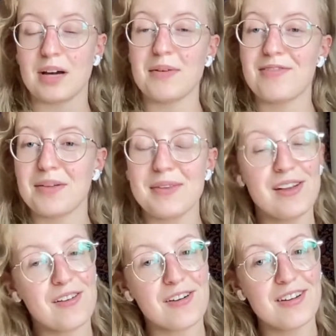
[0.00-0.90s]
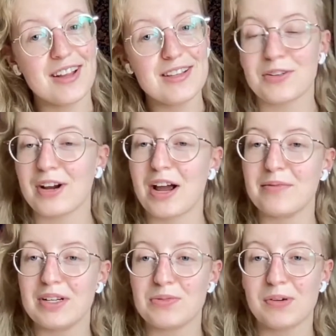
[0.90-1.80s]
come and find me on Instagram.
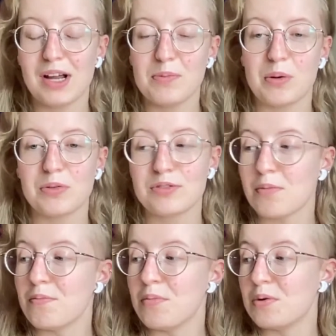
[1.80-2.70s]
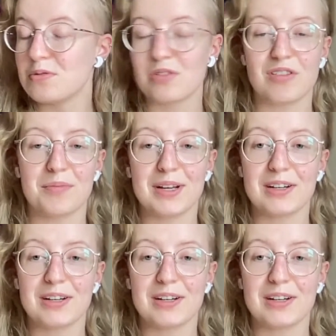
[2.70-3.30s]
That is where I post most of my